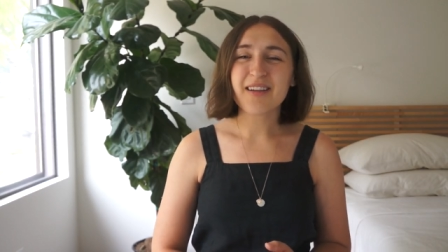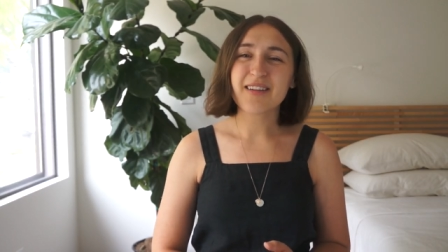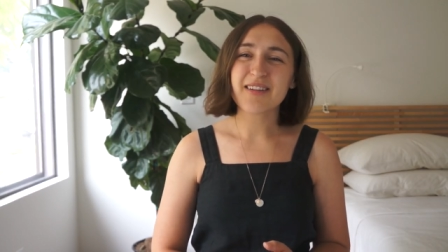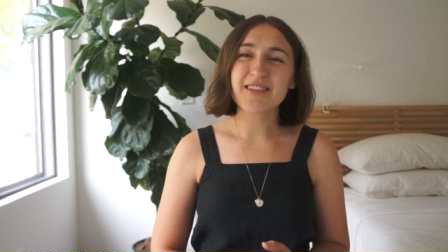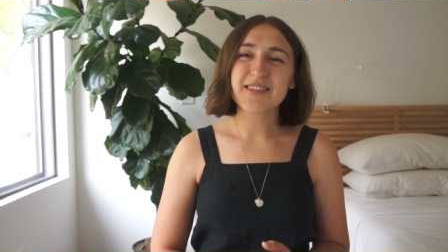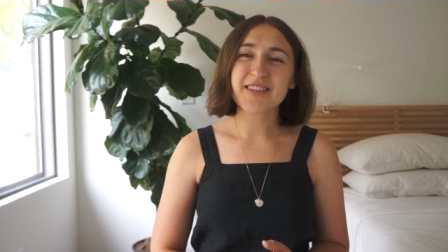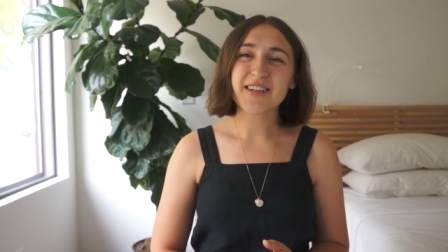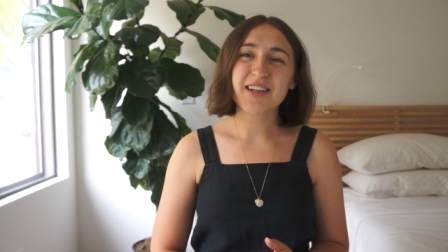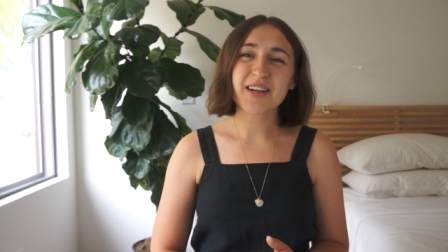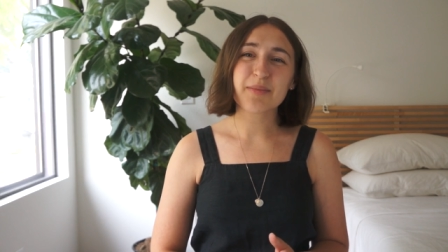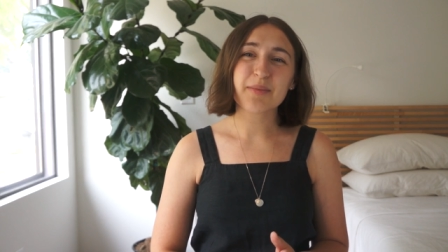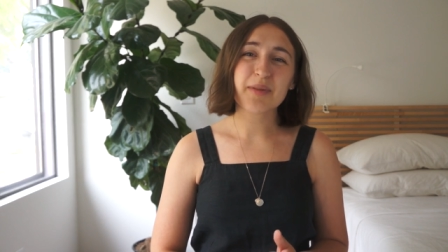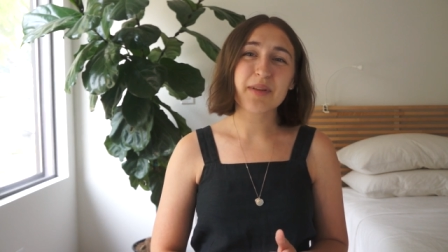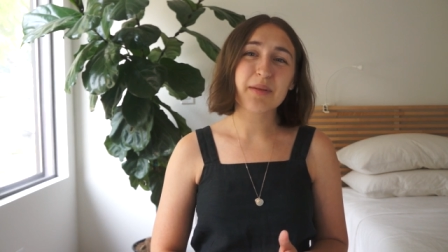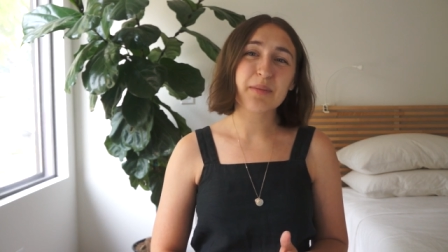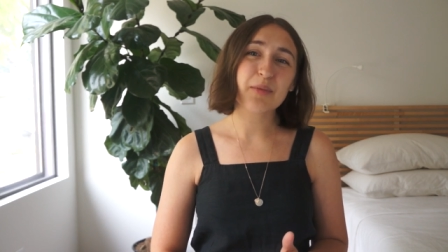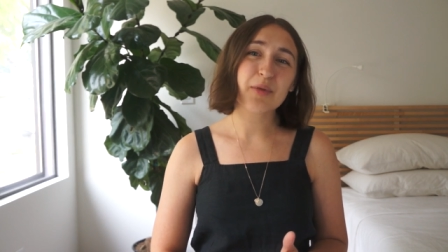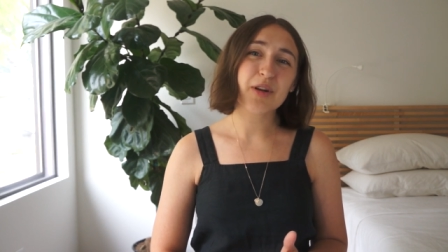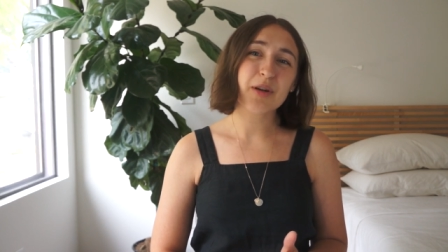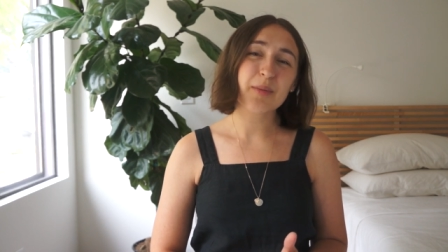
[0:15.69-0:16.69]
it's going to be
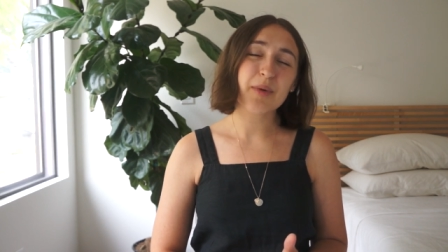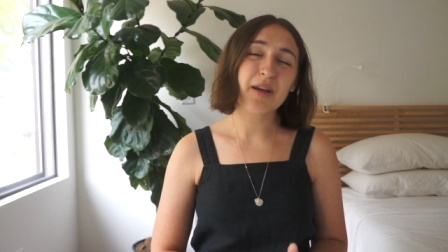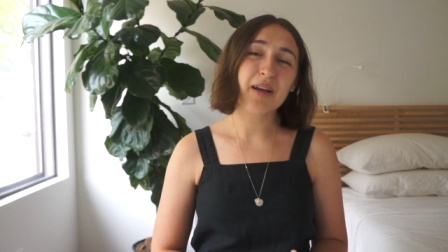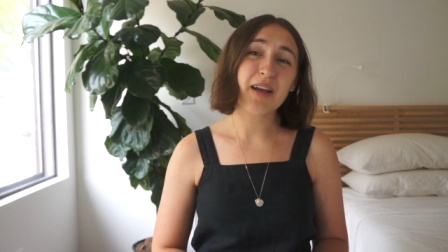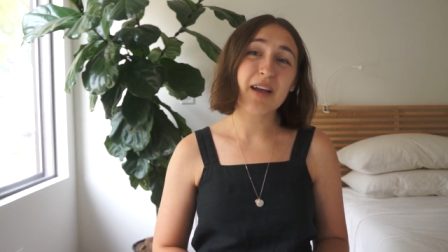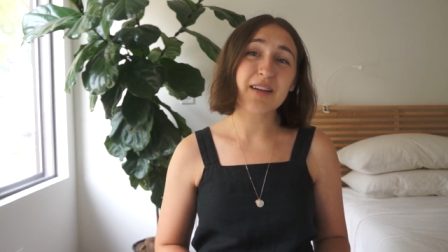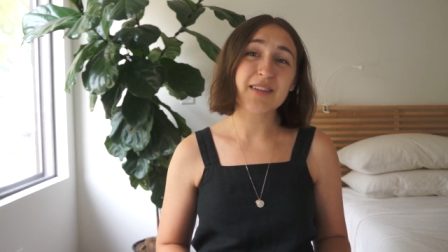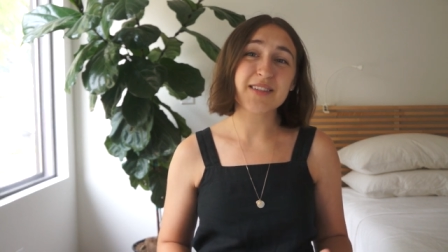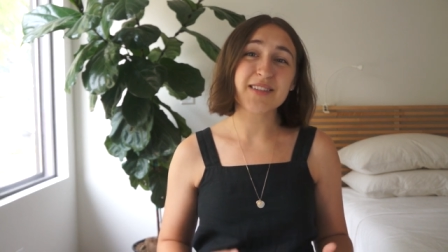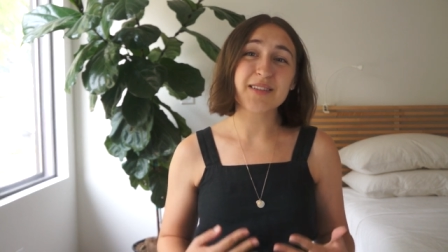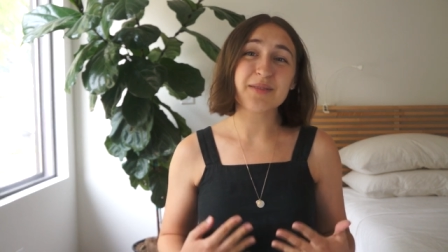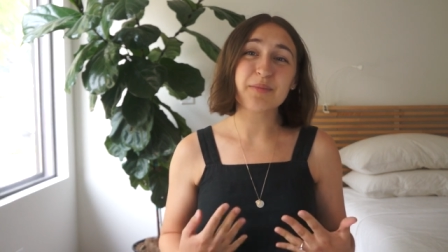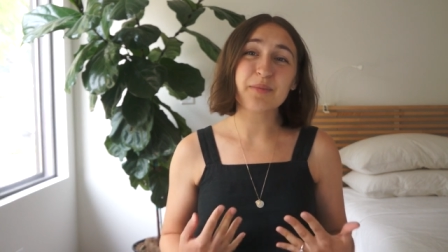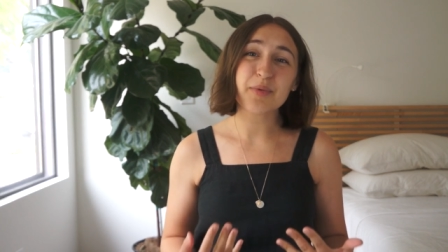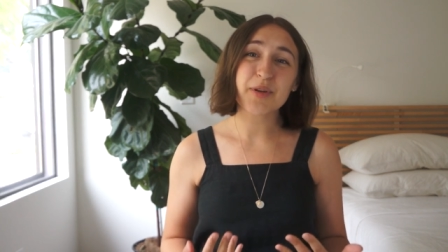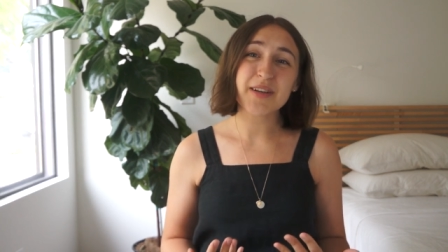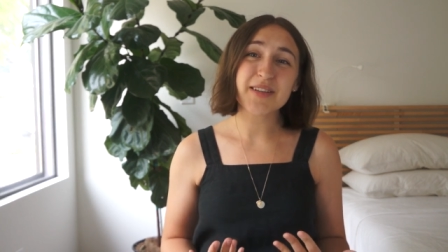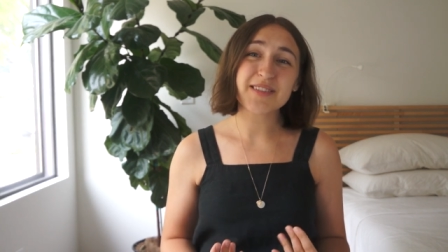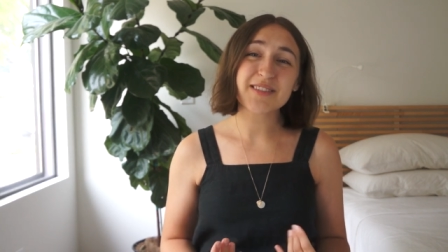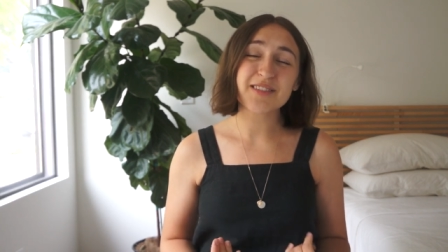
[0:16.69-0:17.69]
more about how to
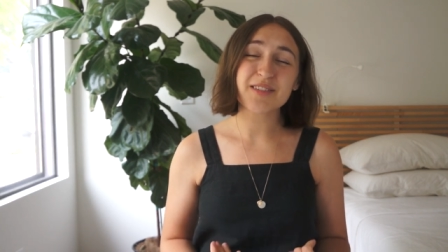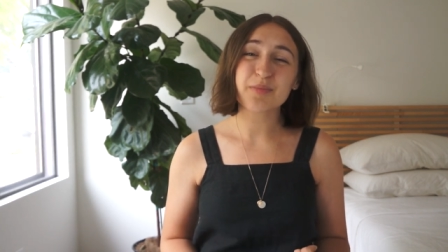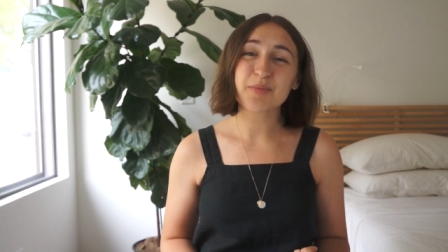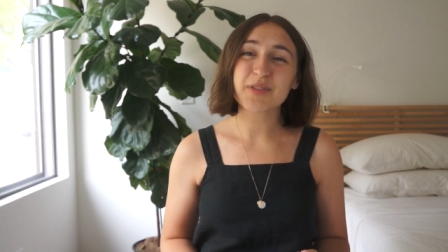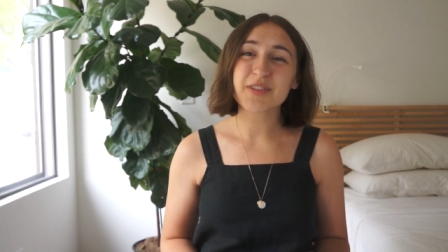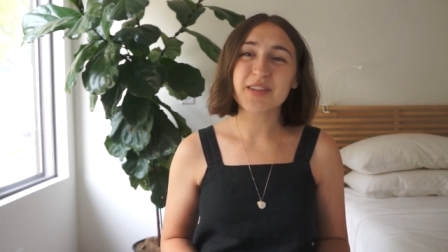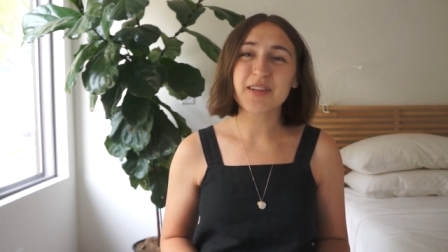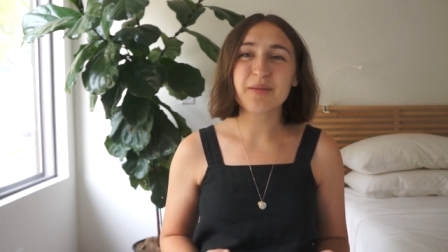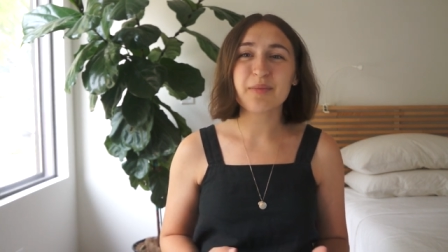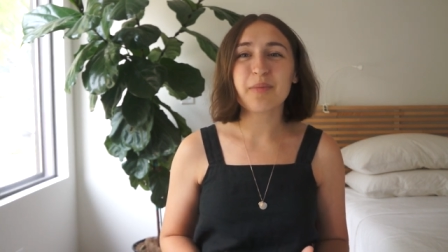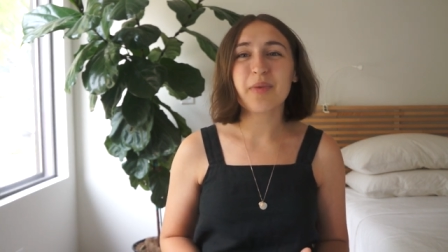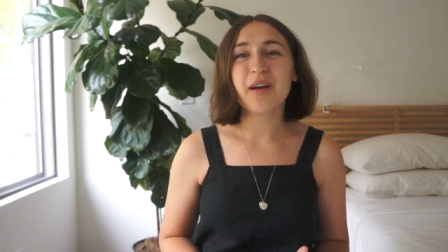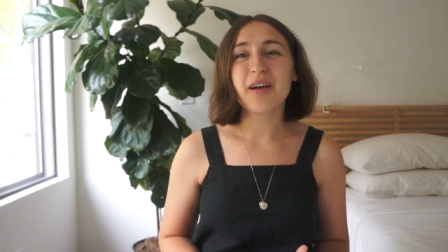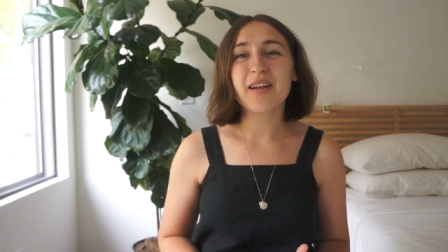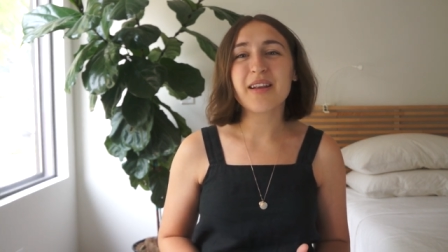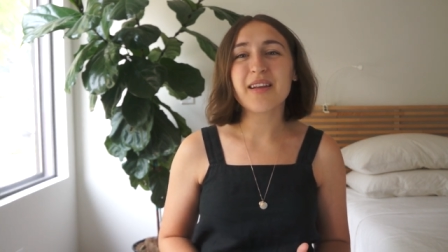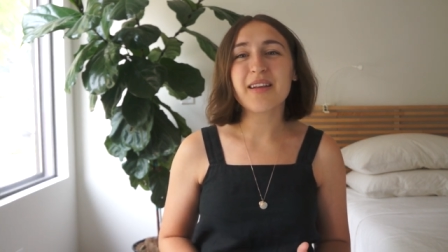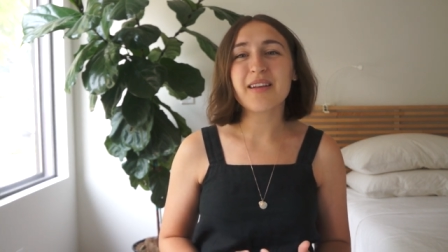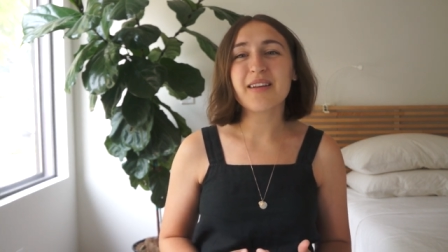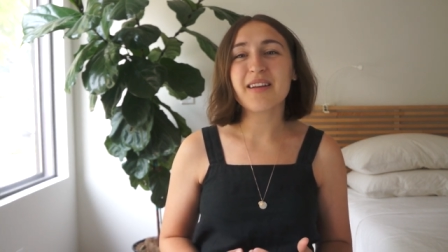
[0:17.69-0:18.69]
embrace your petite
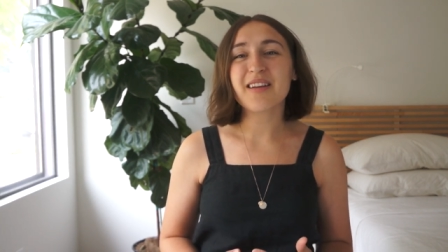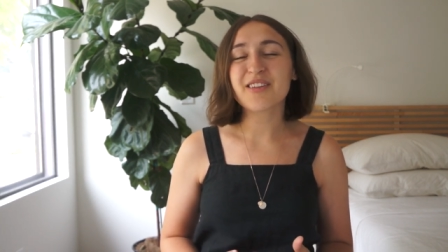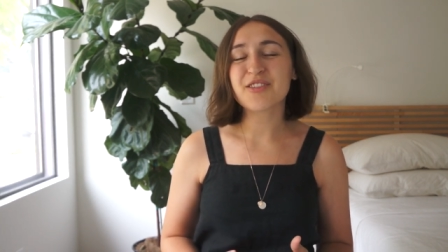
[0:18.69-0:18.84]
body